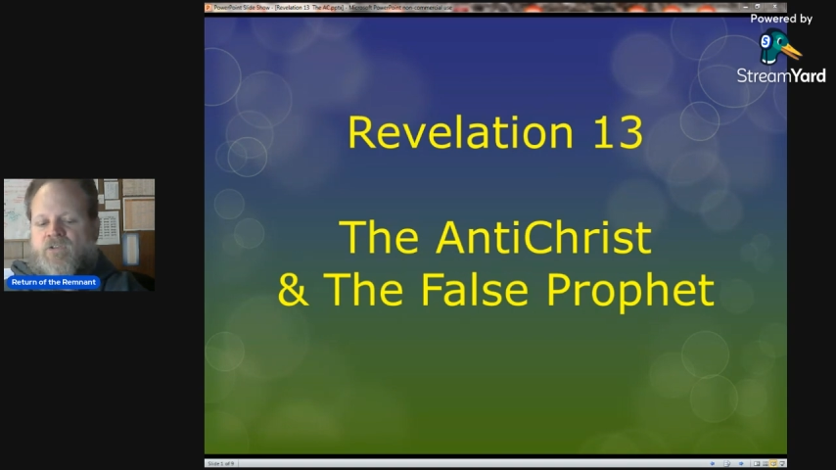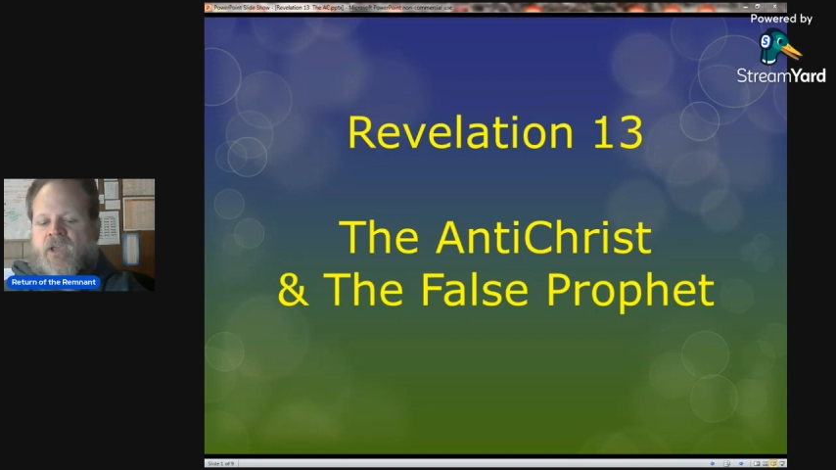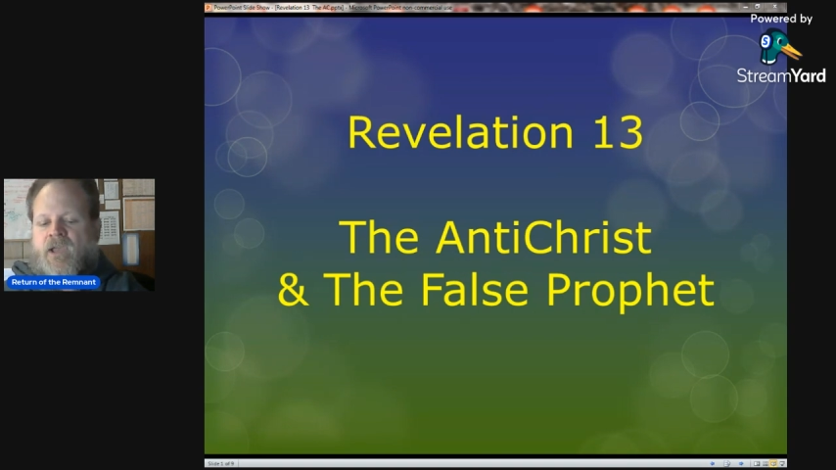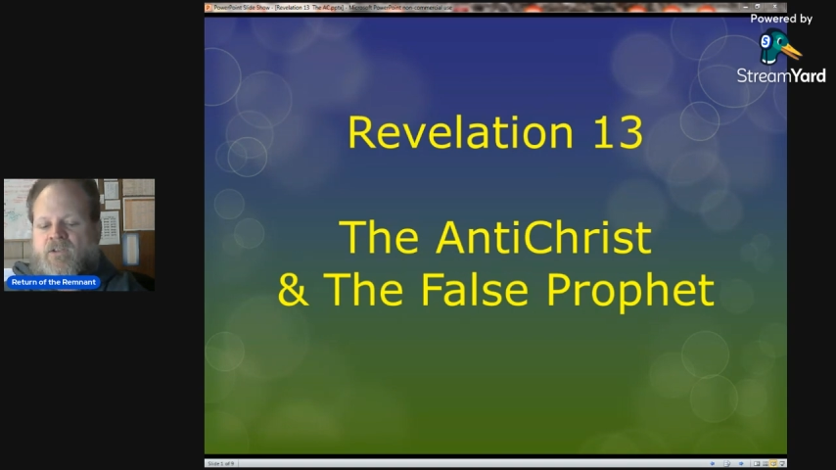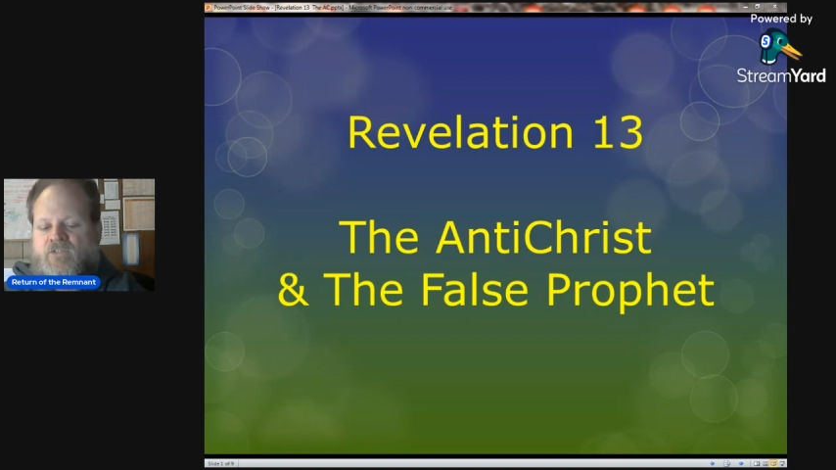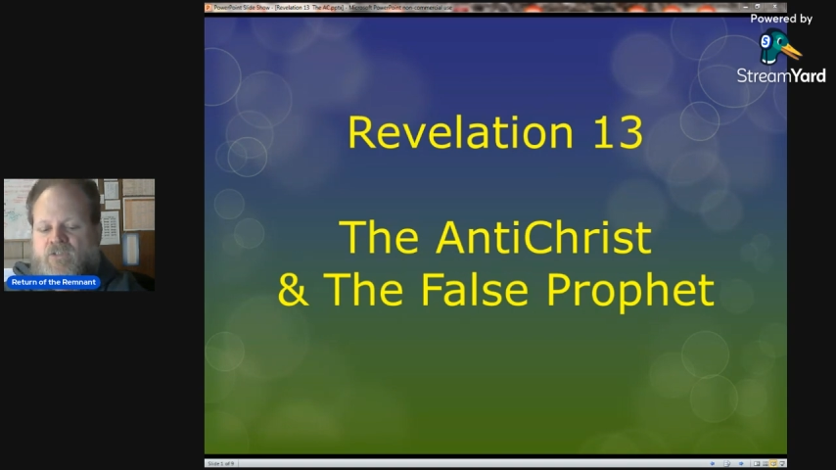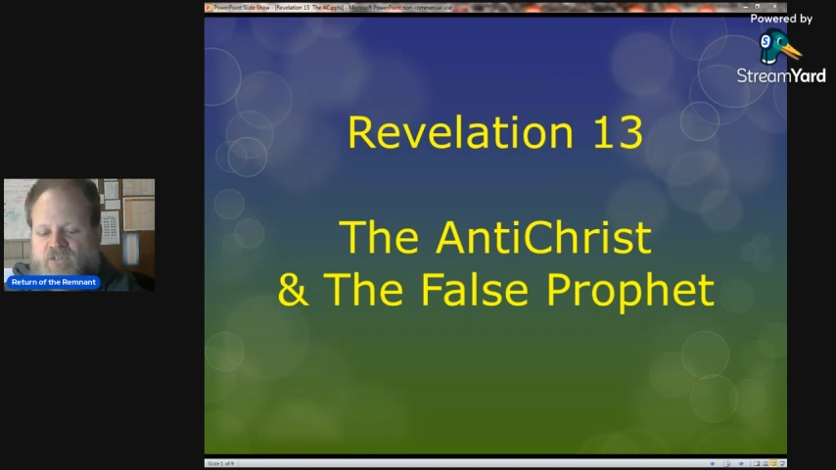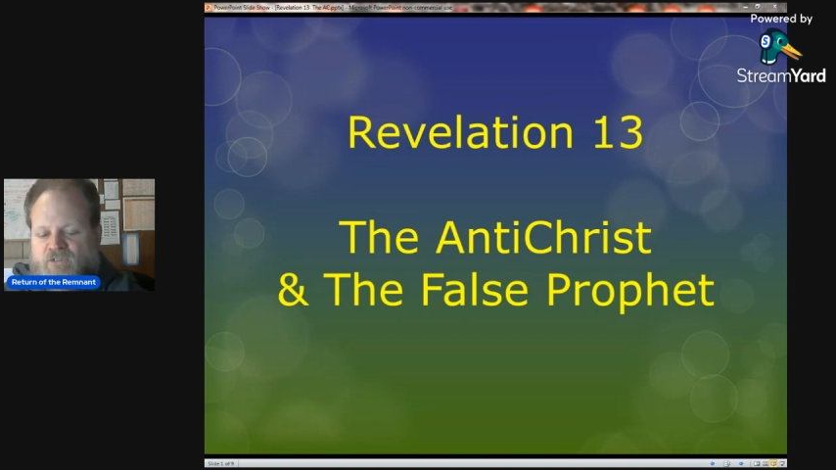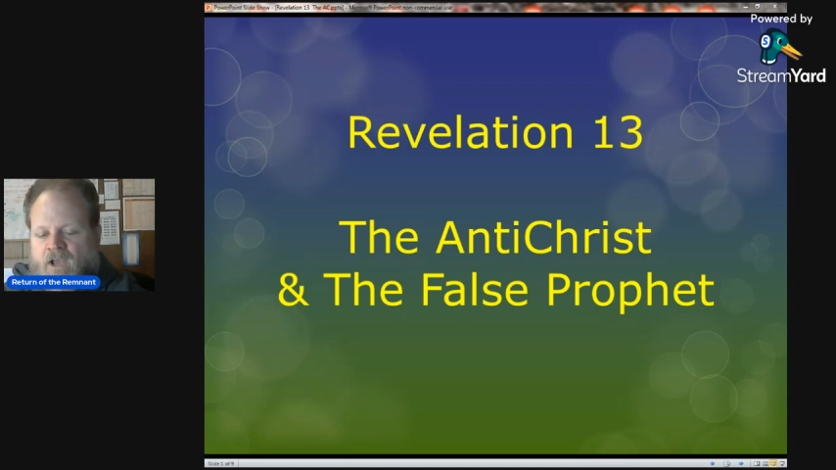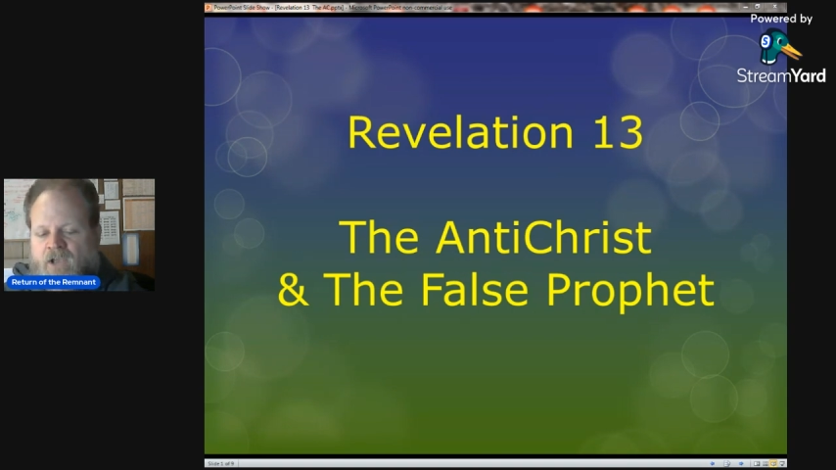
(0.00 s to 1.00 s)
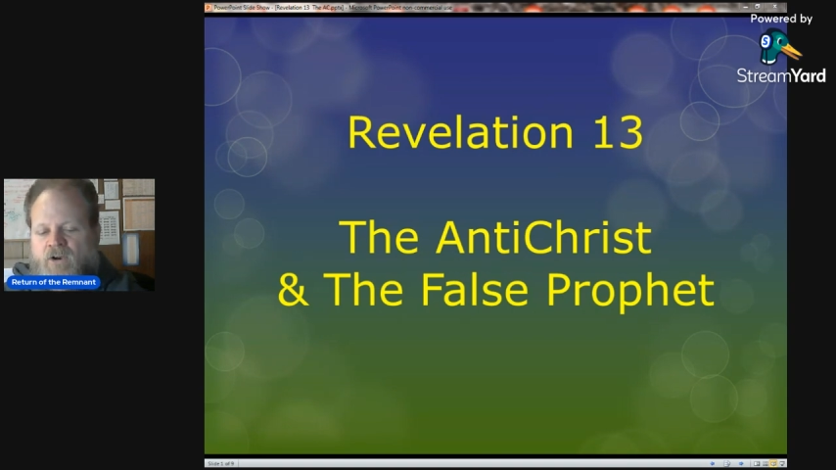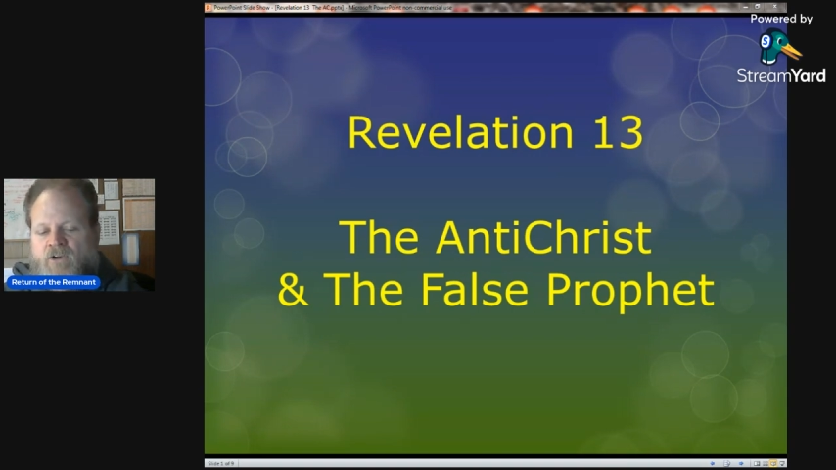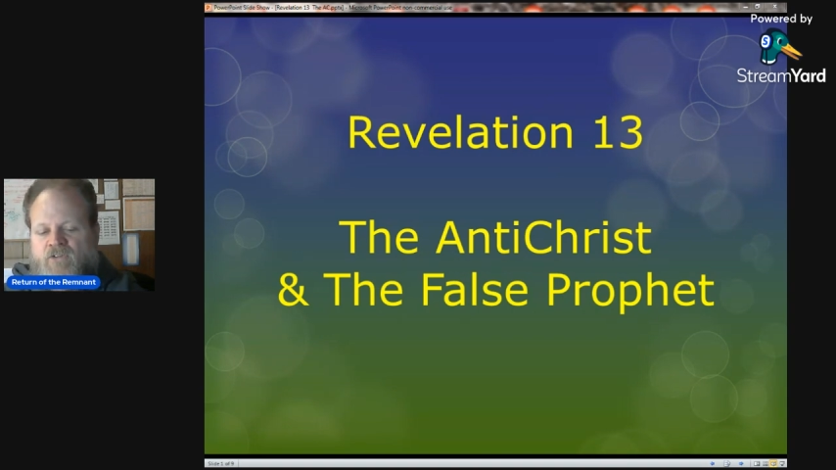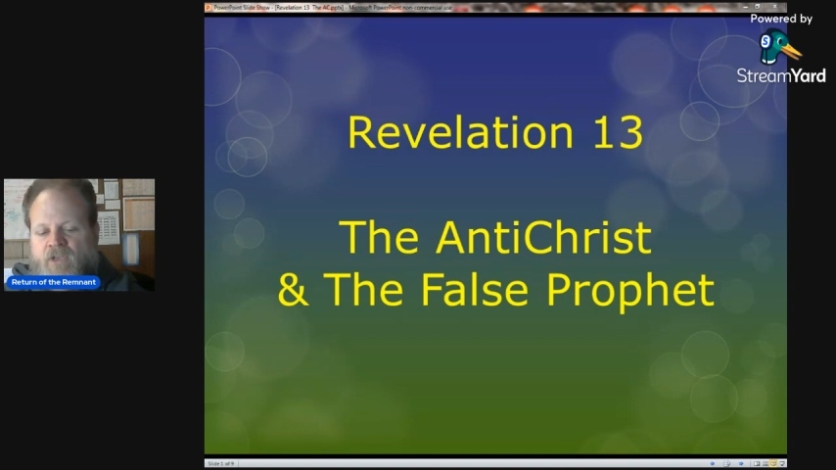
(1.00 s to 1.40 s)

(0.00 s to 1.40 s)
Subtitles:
he has this sign on his